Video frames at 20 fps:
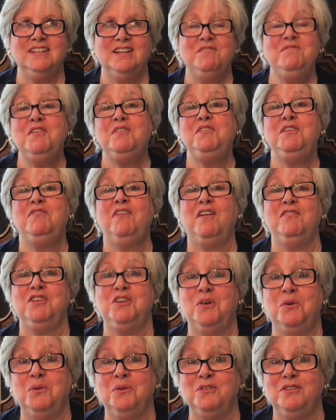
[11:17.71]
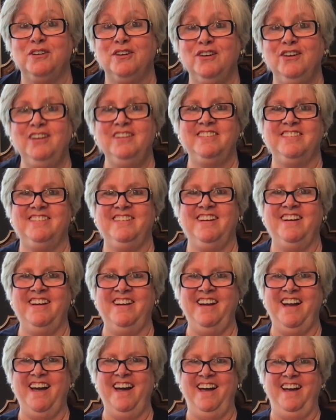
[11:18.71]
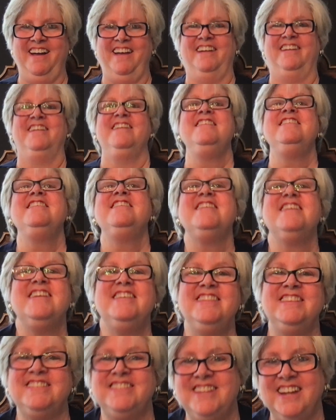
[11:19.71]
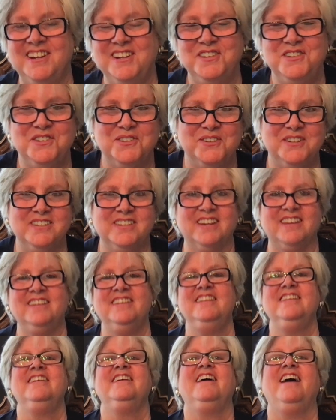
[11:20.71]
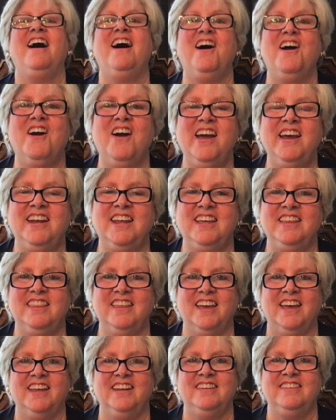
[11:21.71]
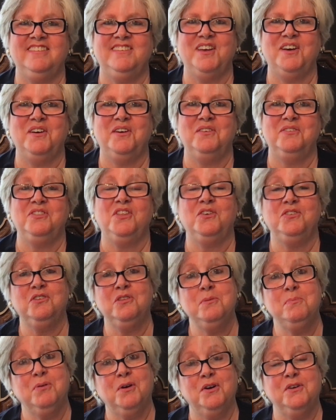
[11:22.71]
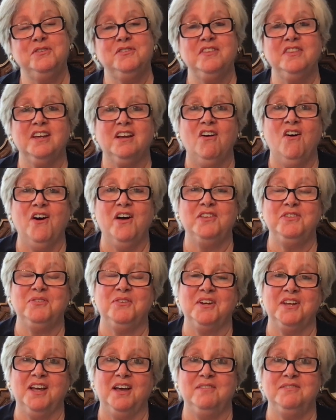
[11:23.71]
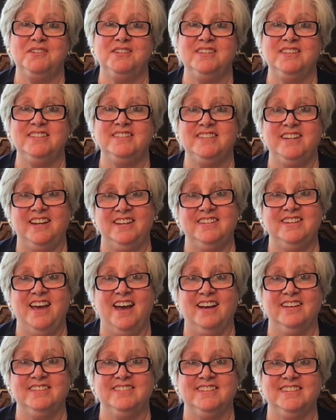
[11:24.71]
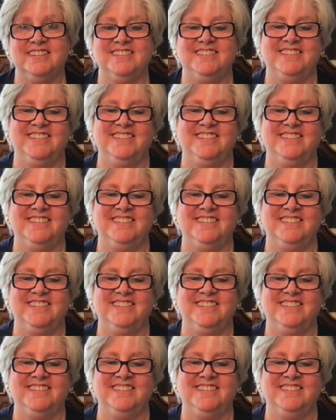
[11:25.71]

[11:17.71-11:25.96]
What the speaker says: 55 and older in the state of Georgia. Alrighty then, so those are the pros and the cons when it comes to the state taxes.